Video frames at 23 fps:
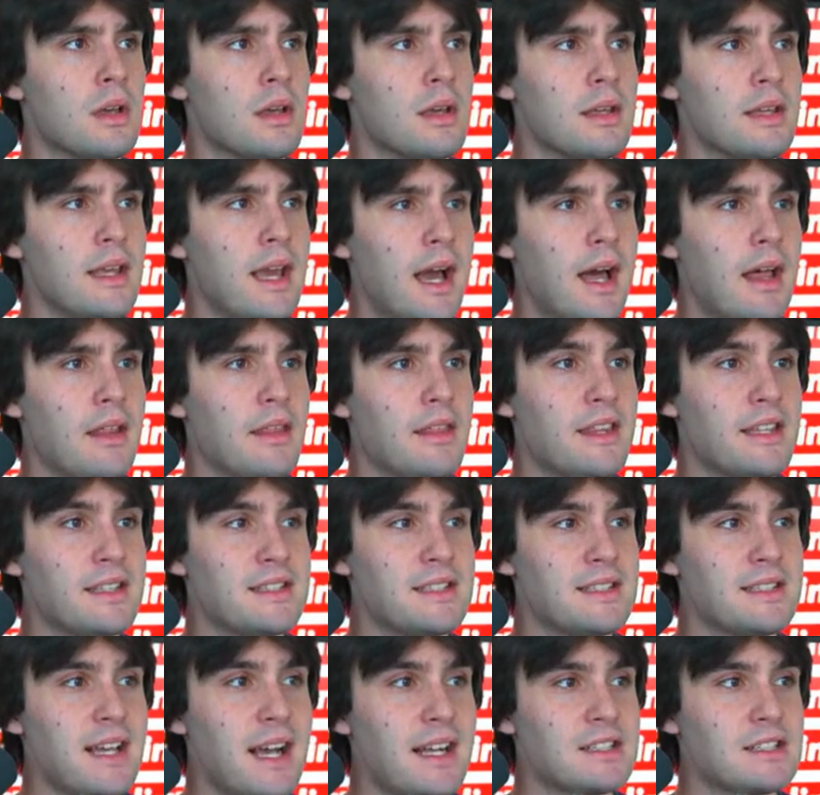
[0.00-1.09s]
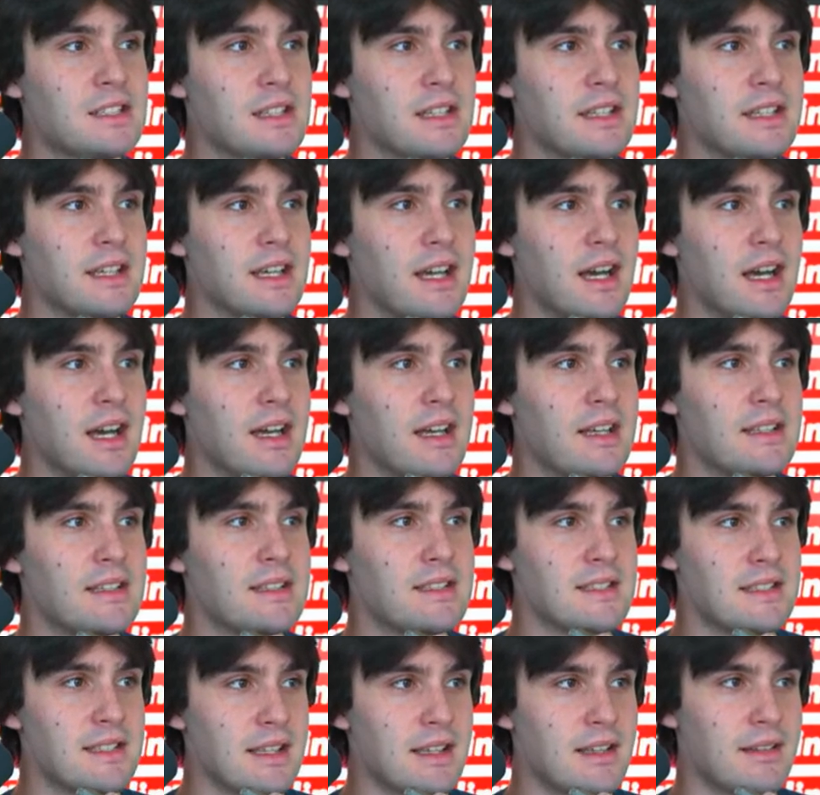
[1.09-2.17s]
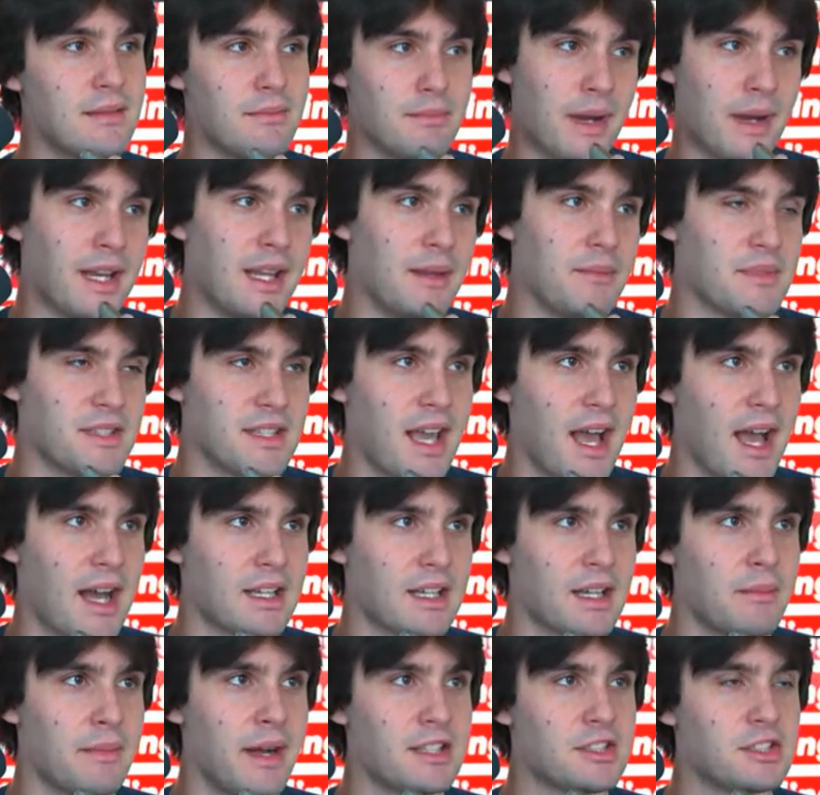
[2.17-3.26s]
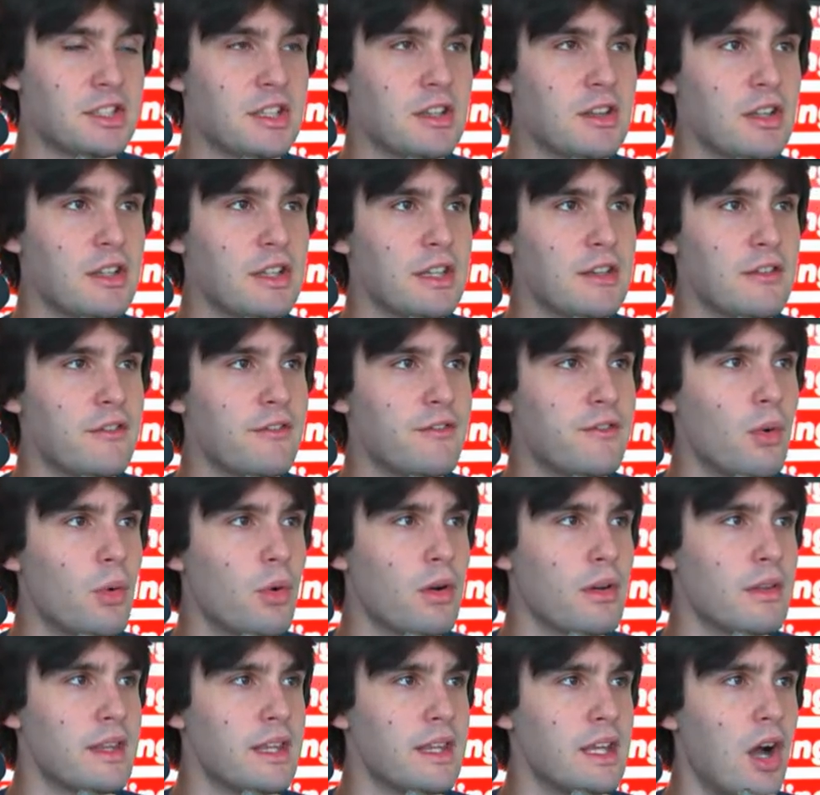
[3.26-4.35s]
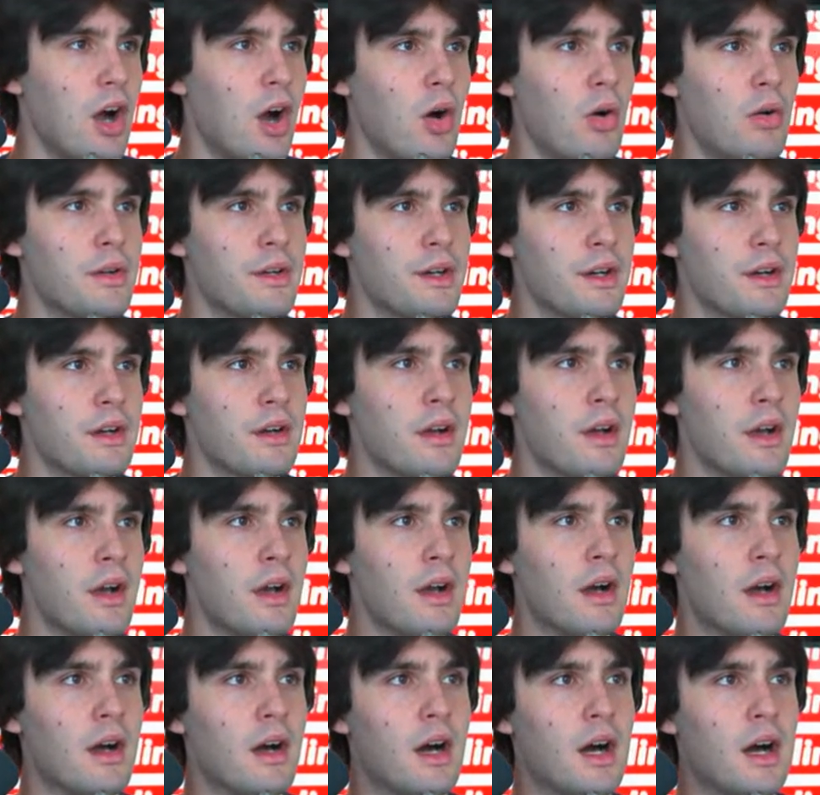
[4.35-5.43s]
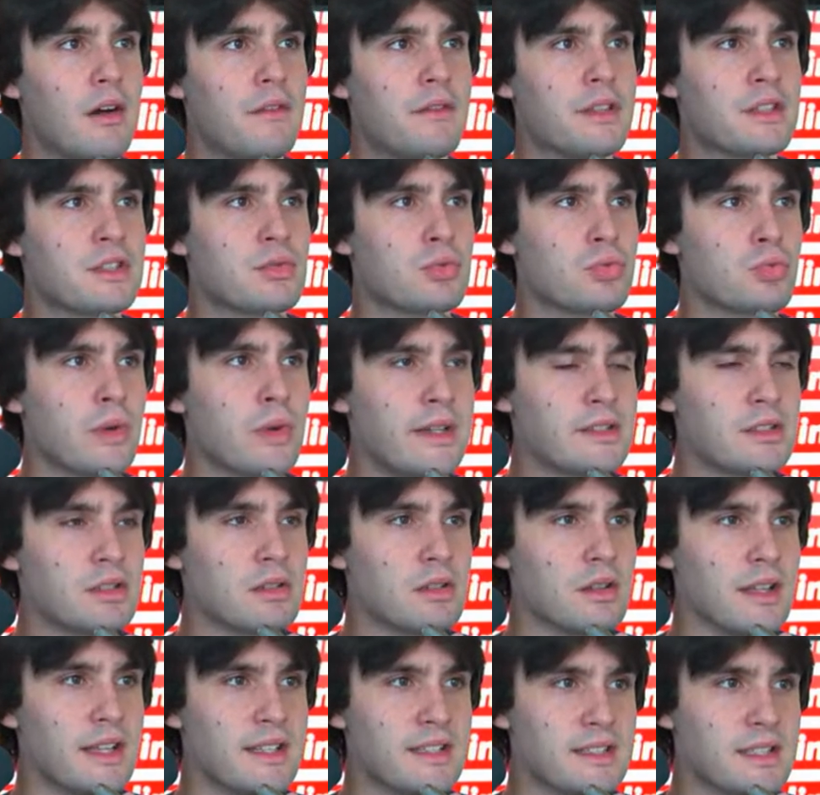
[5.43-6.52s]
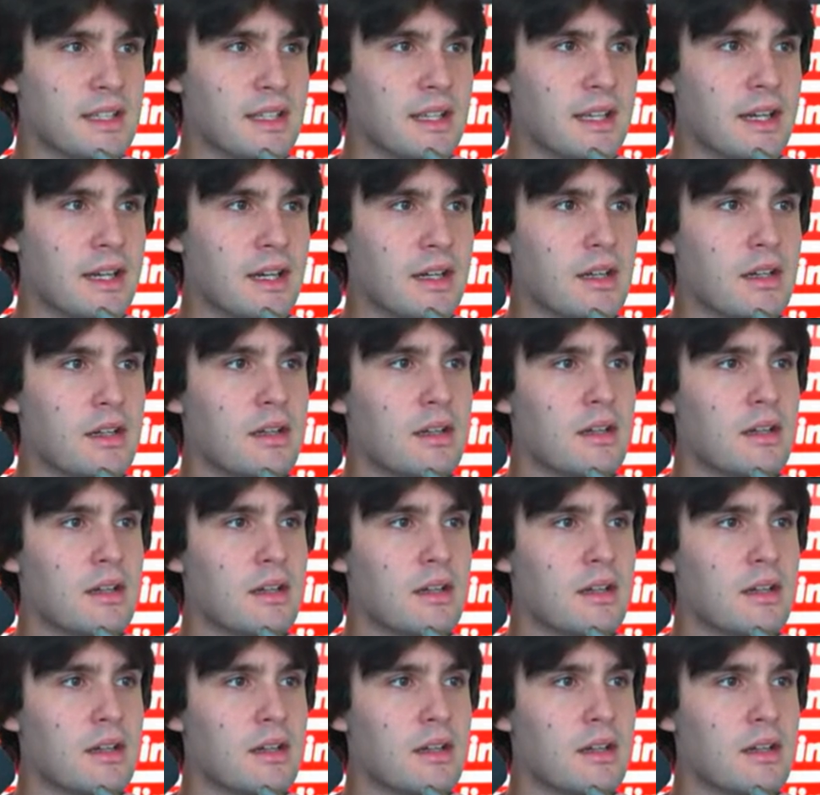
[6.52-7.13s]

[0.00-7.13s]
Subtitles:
Yeah, this is actually, my name's Zach. I'm actually looking for the owner of this rental listing here.